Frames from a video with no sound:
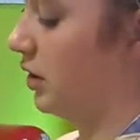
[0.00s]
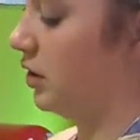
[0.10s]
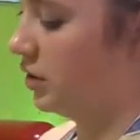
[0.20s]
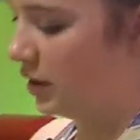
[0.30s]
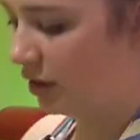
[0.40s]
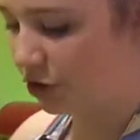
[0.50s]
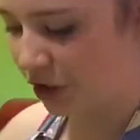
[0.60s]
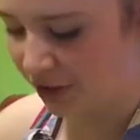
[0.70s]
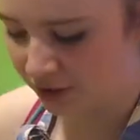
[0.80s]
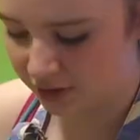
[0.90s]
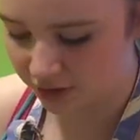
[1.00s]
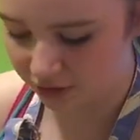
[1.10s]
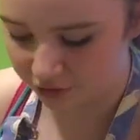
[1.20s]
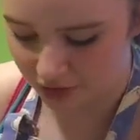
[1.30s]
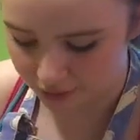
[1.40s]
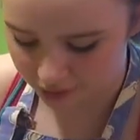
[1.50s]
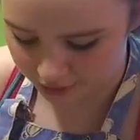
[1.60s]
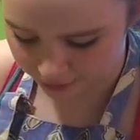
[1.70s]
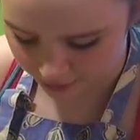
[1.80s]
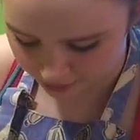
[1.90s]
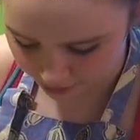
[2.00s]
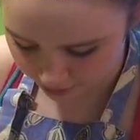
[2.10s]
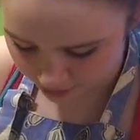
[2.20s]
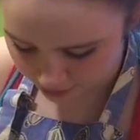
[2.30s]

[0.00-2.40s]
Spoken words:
you see there's little chunks of flour, like right here.